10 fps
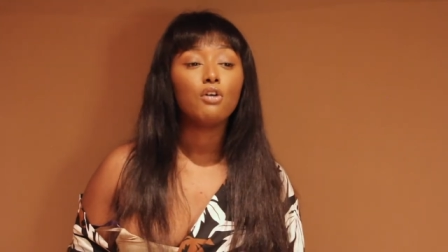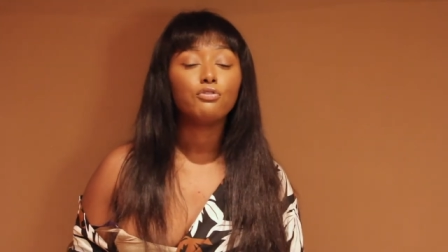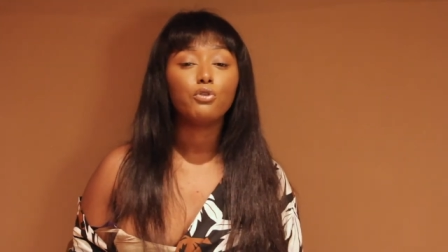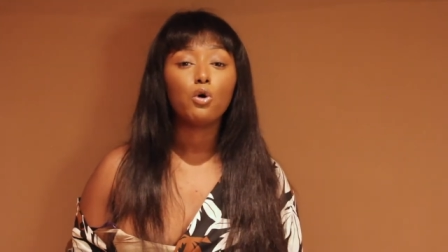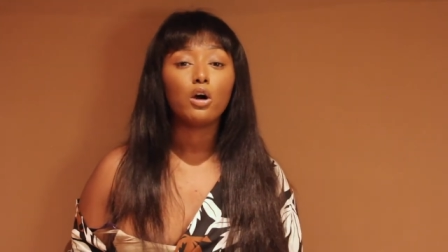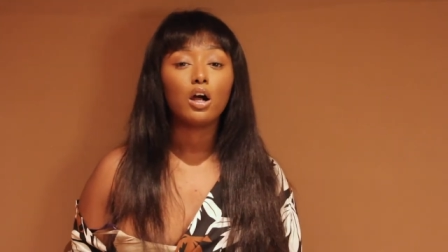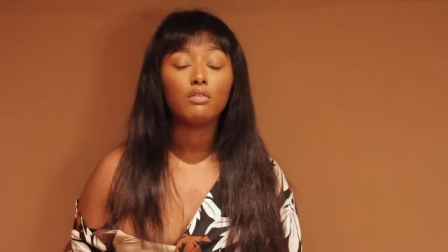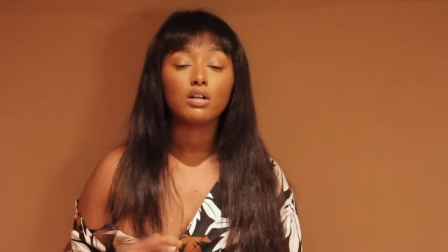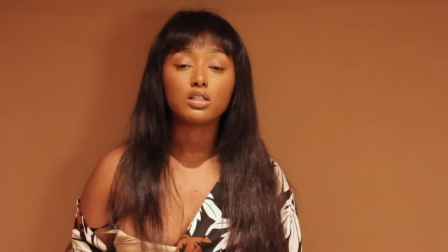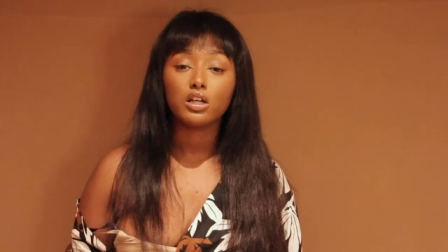for
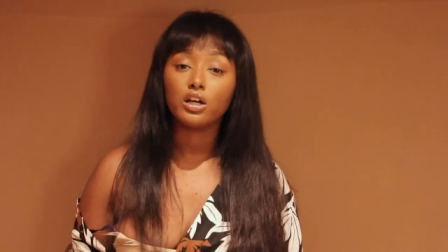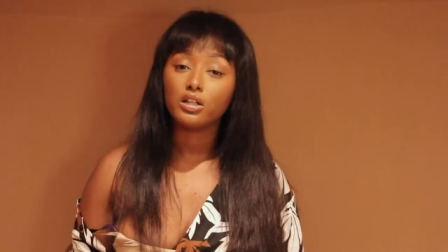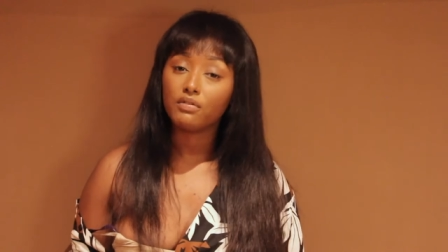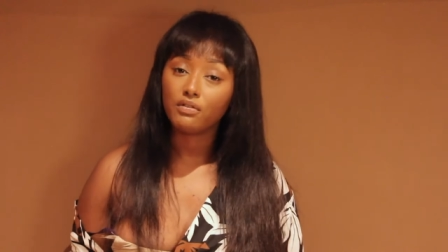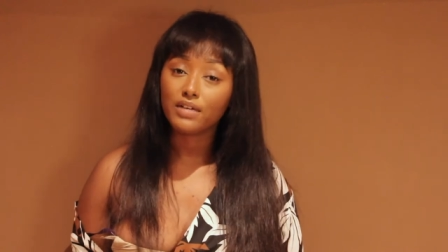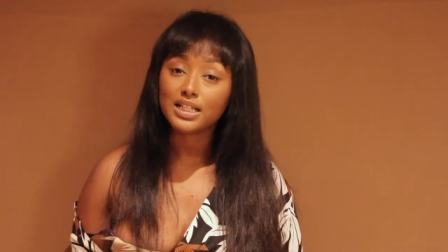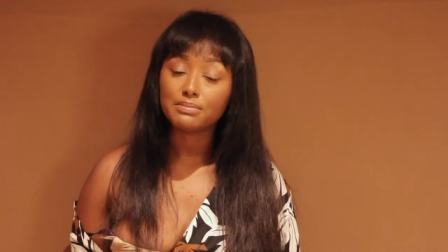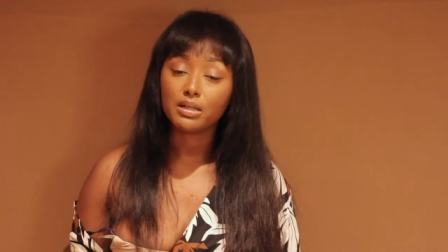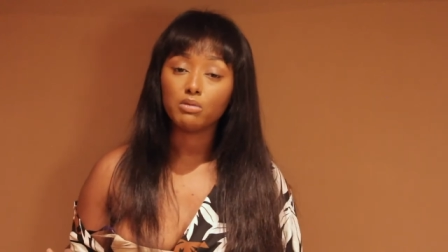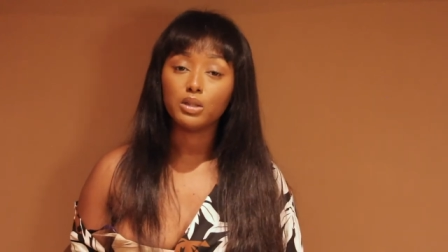a return of
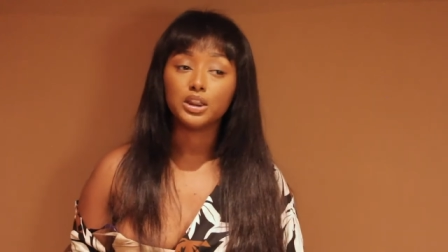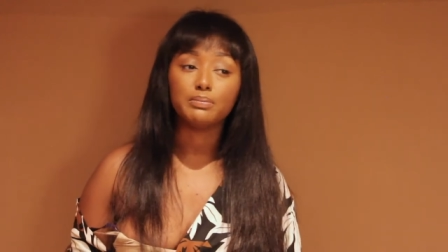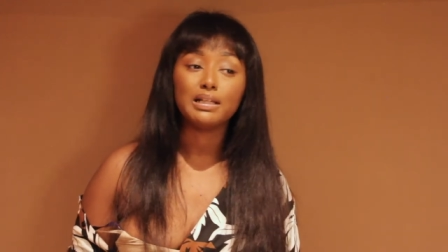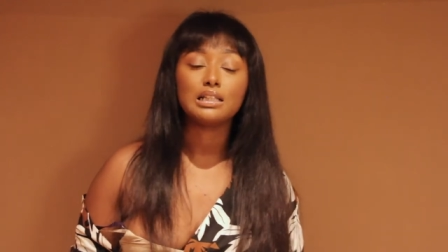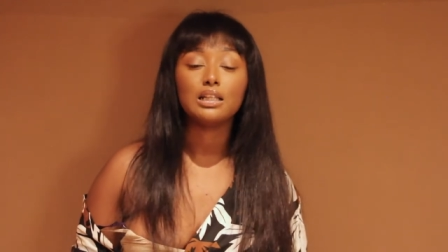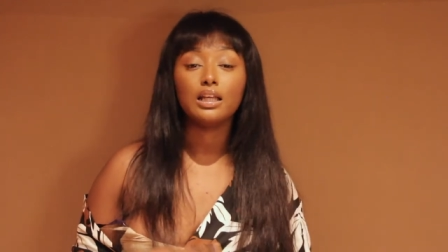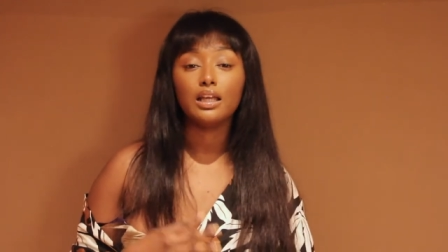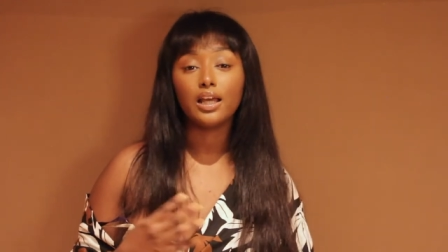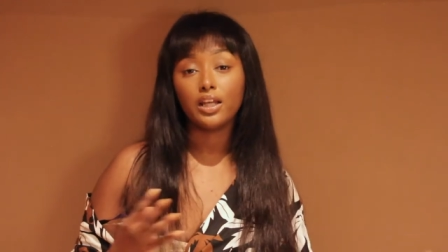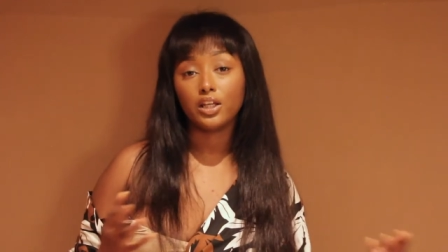investment which is basically
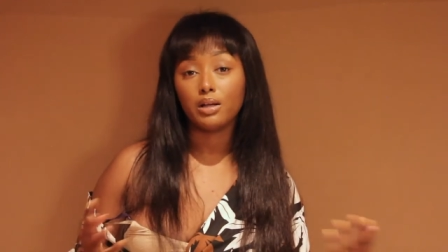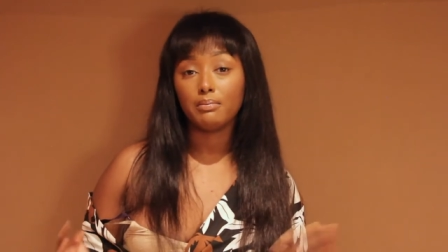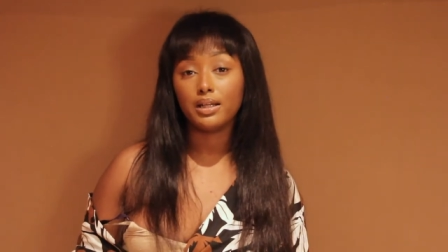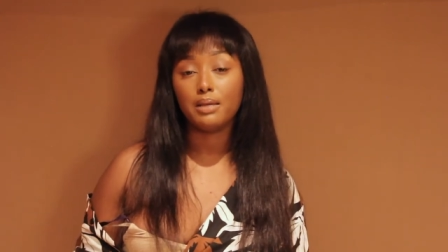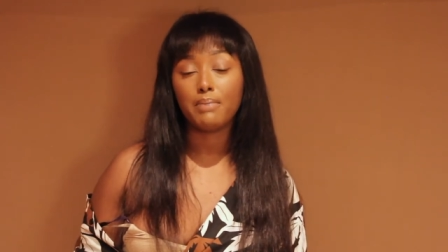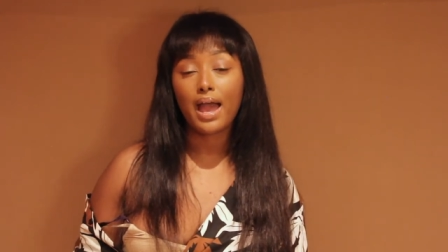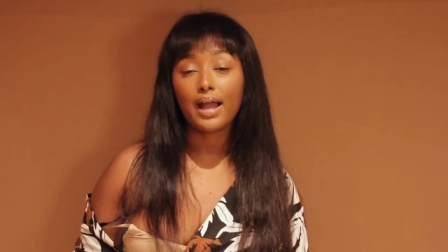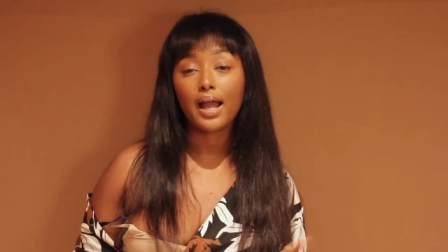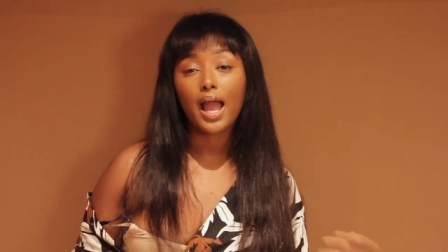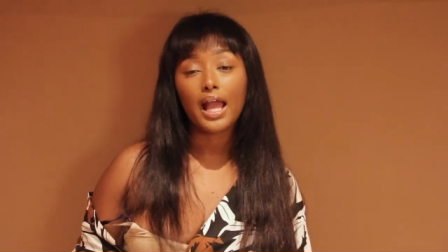getting your money
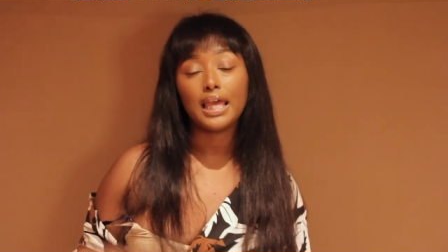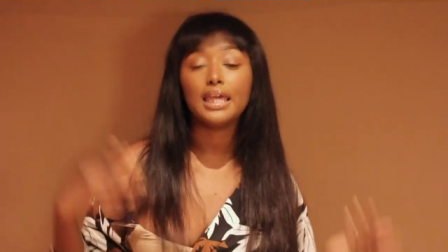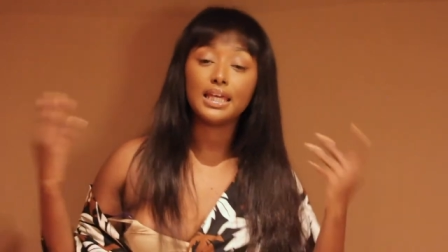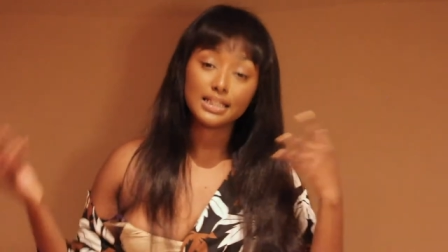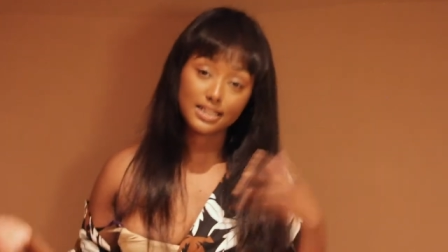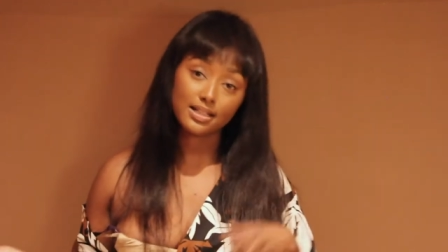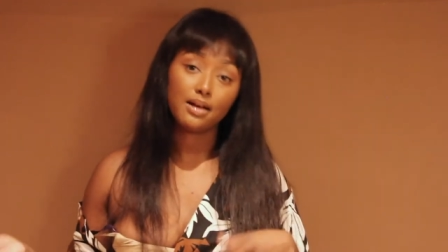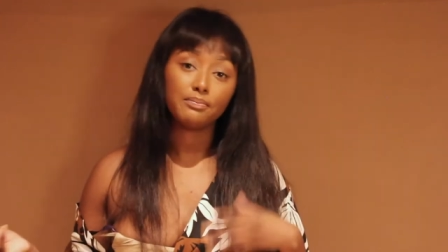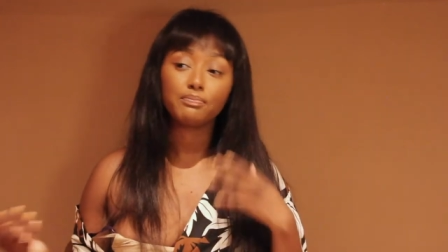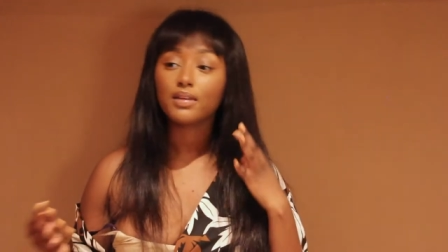back and some